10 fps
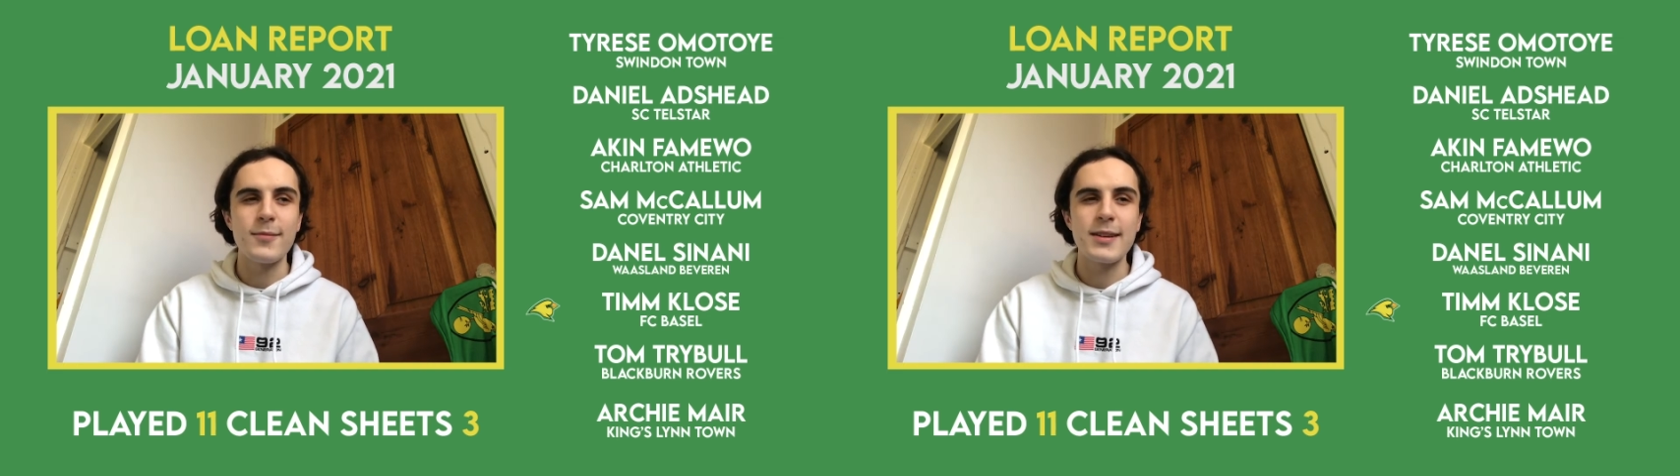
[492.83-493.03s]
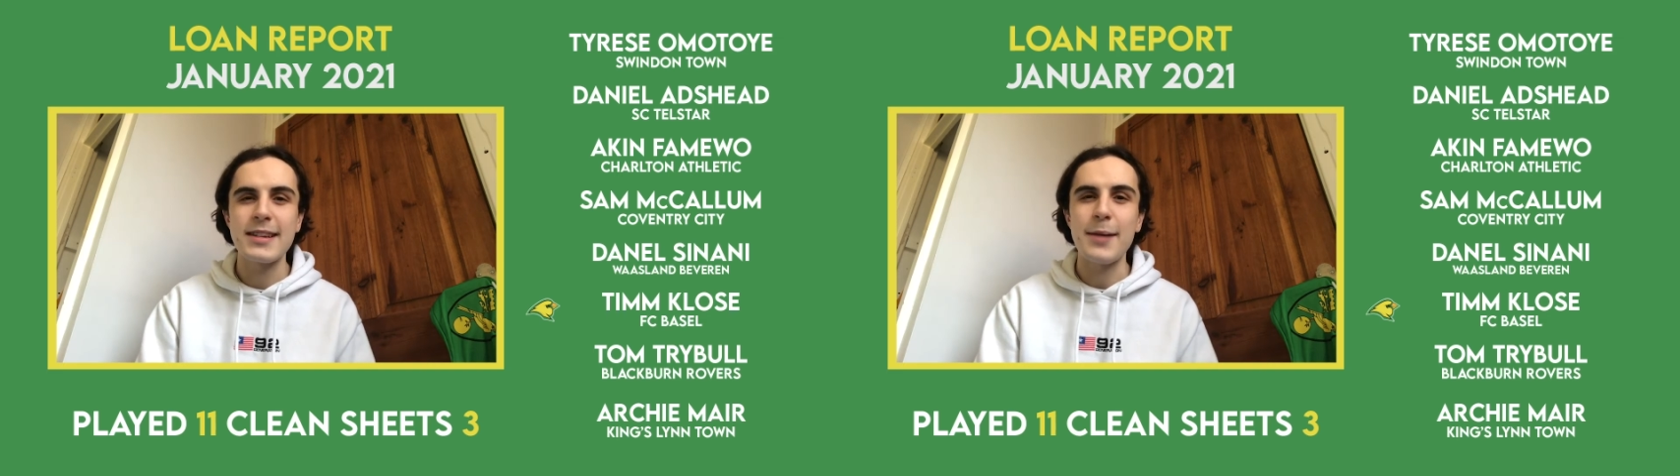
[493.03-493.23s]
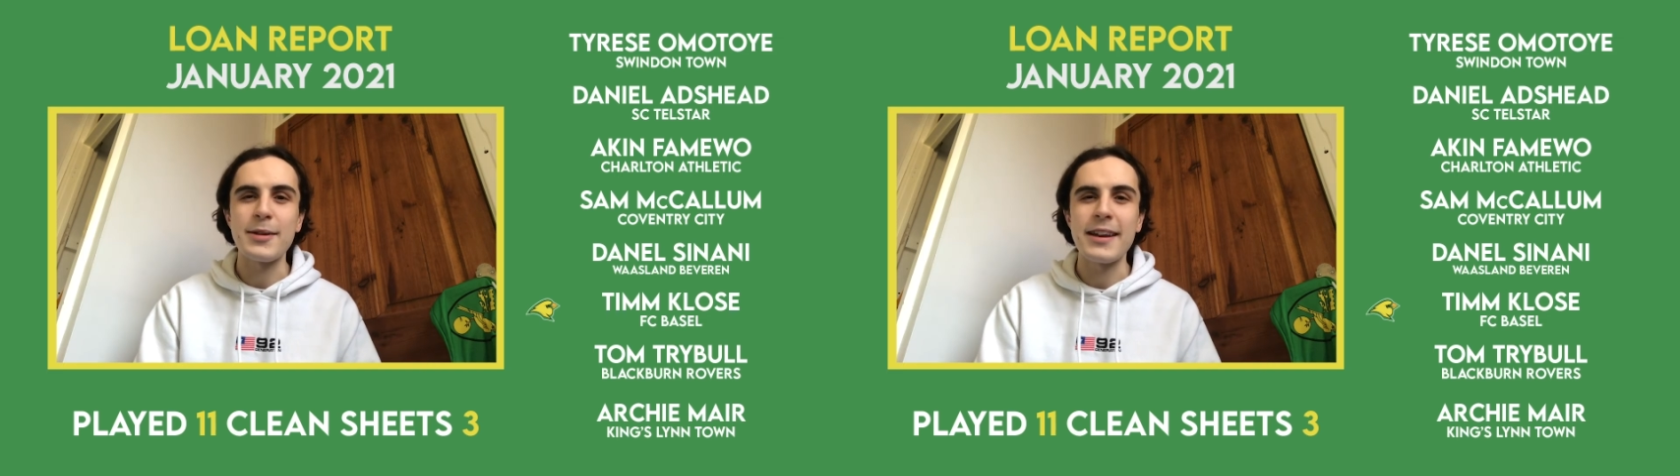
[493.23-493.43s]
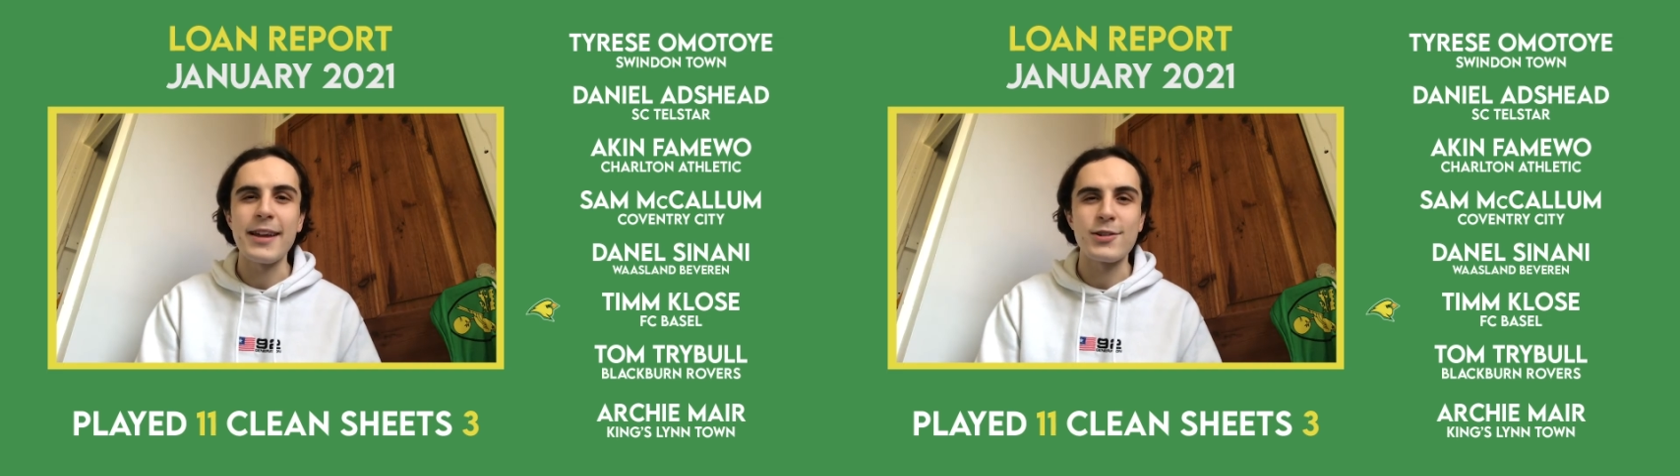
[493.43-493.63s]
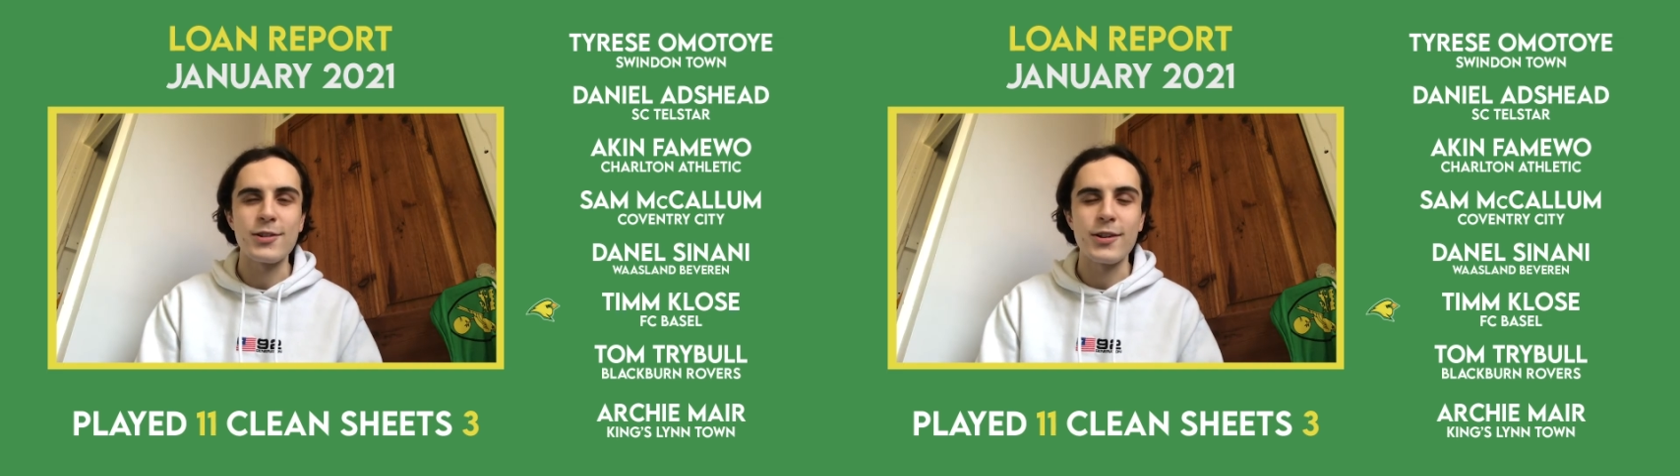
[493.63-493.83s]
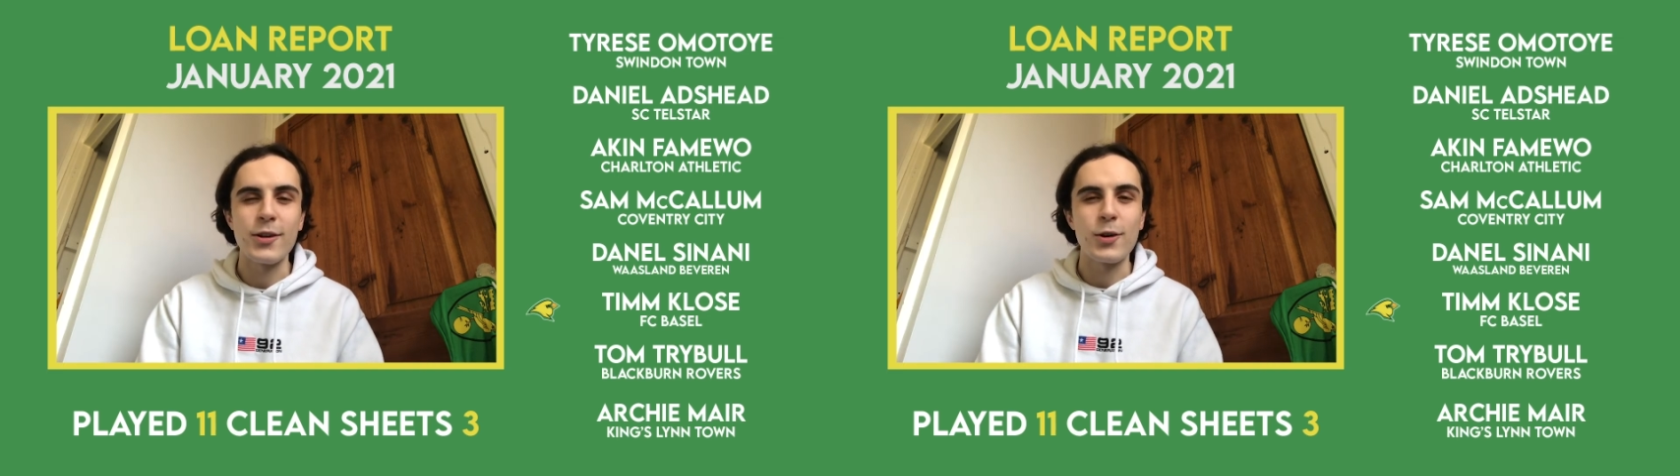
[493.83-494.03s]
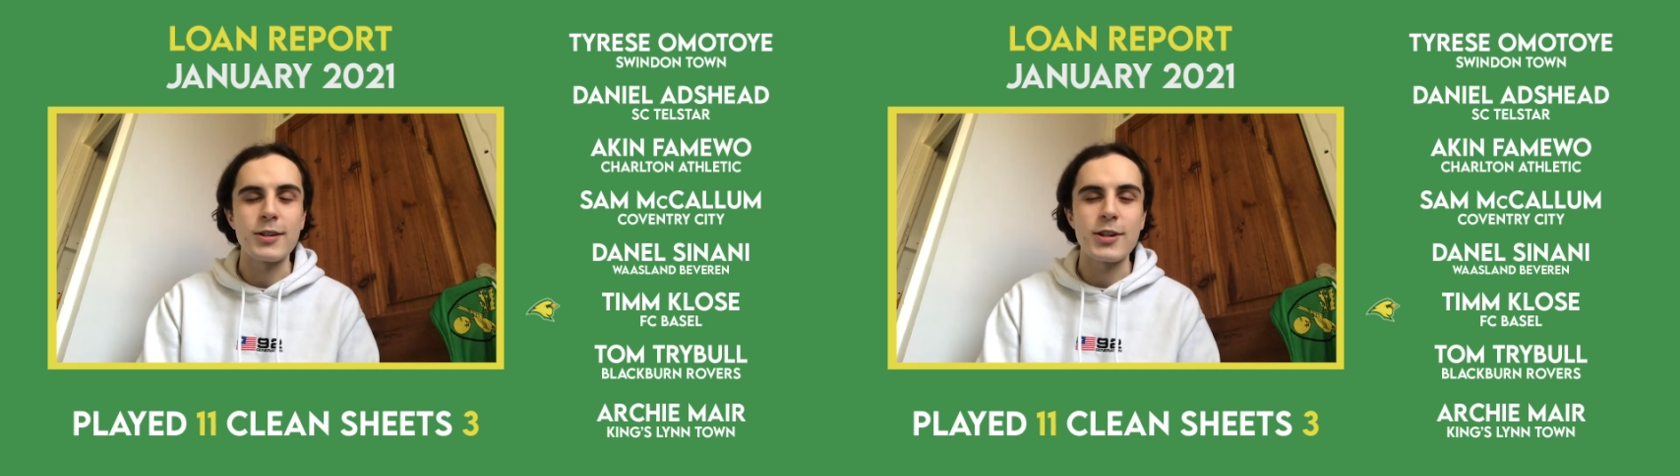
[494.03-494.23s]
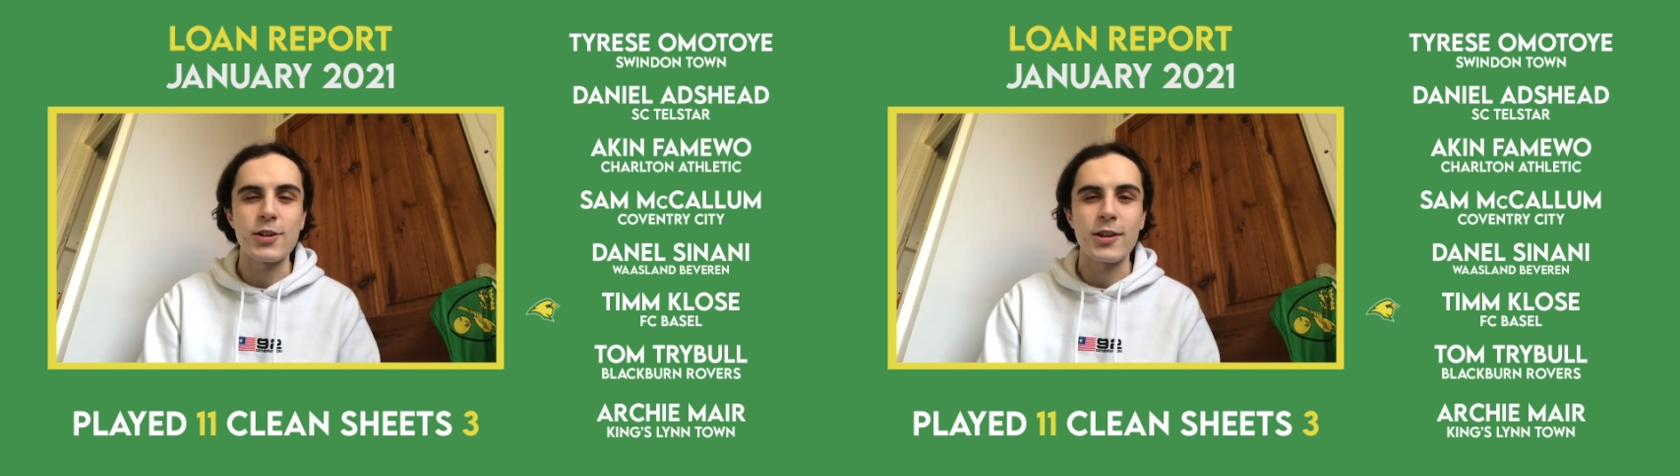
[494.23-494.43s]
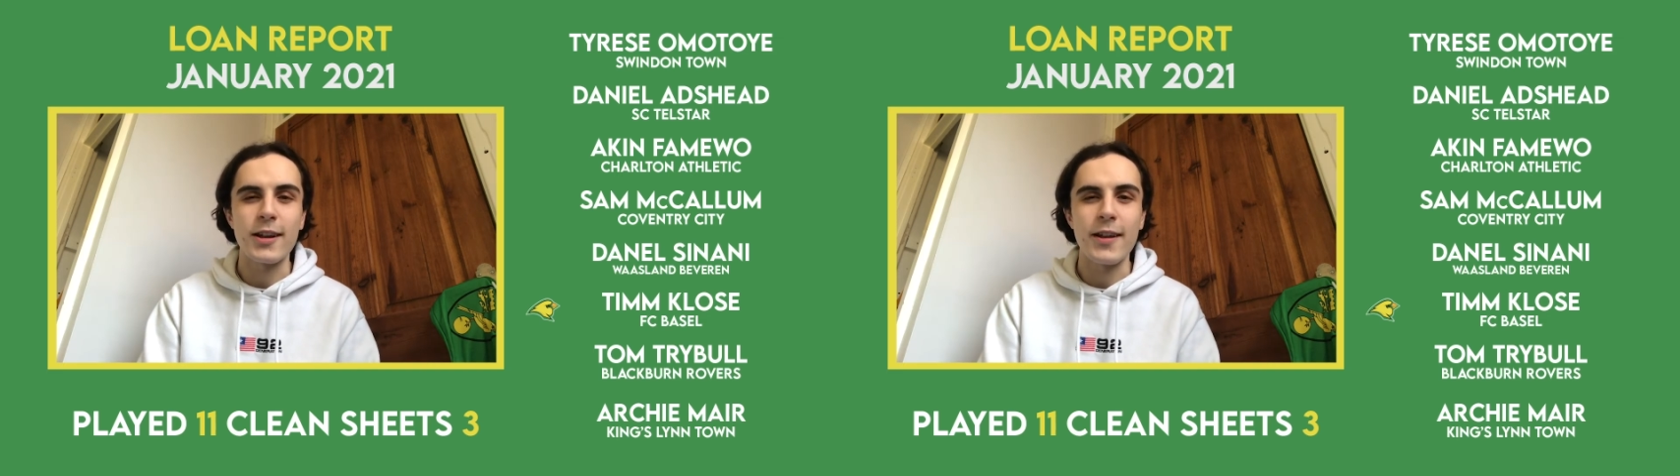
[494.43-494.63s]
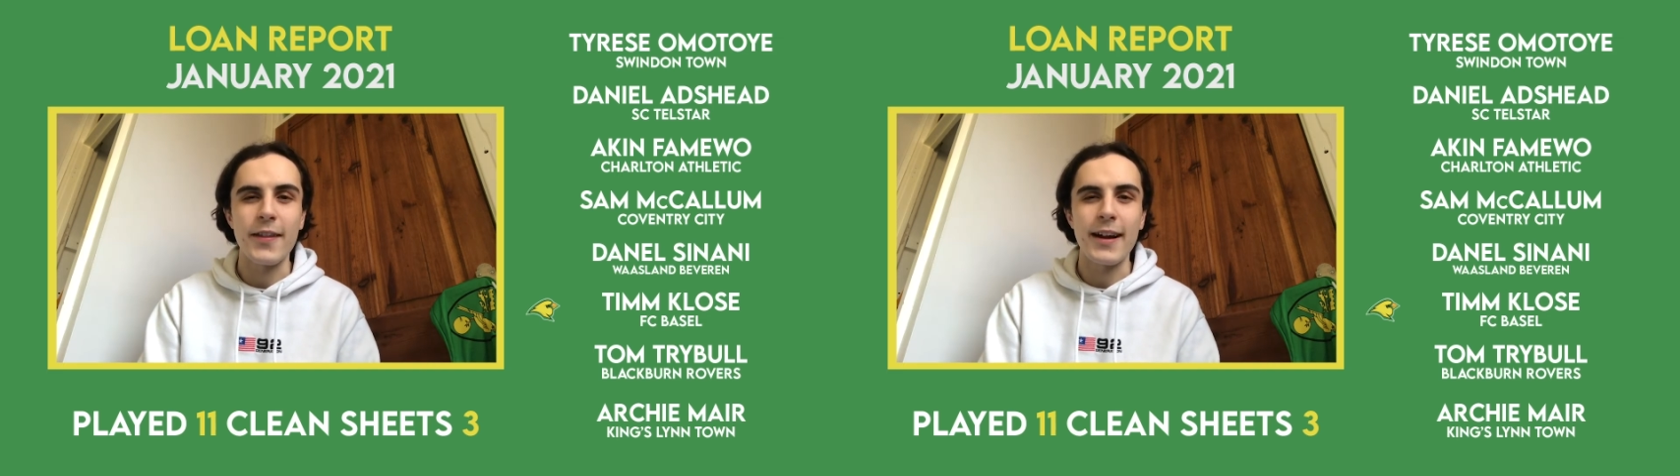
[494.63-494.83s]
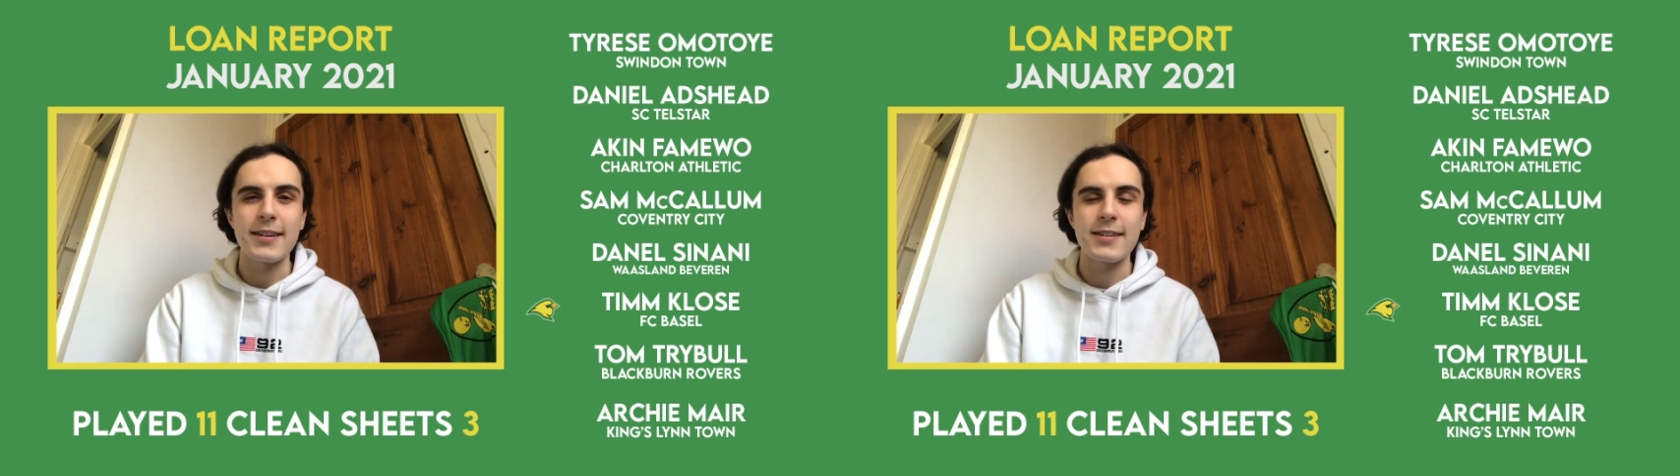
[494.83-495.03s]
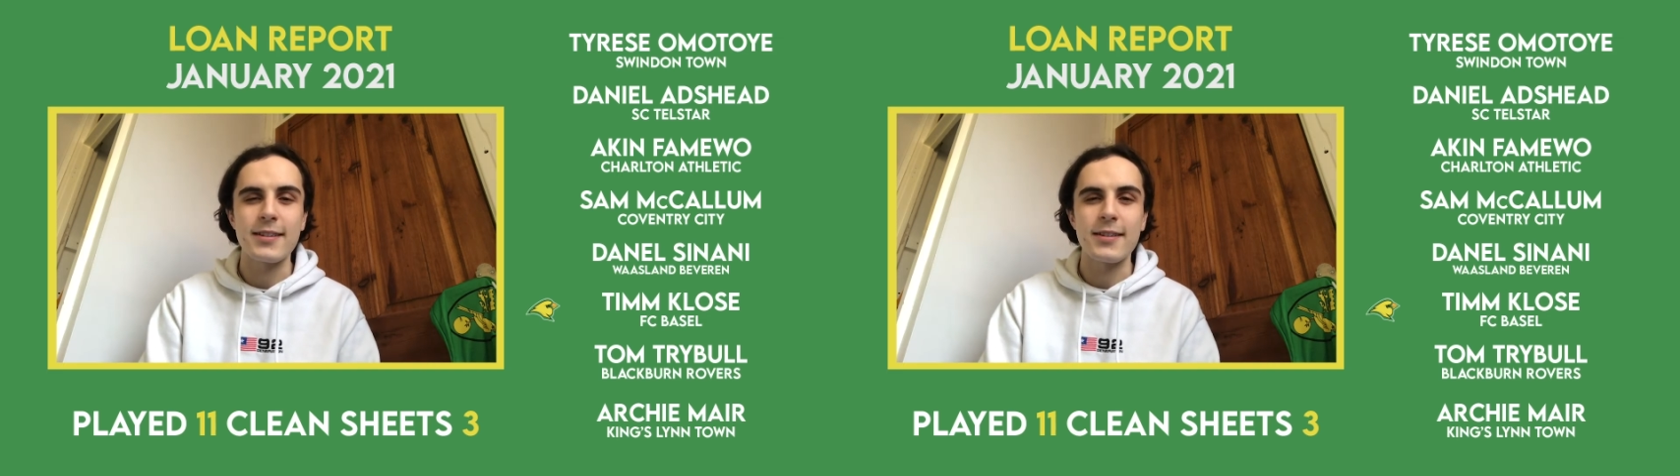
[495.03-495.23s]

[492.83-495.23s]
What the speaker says: semi-legend at Norwich, and that's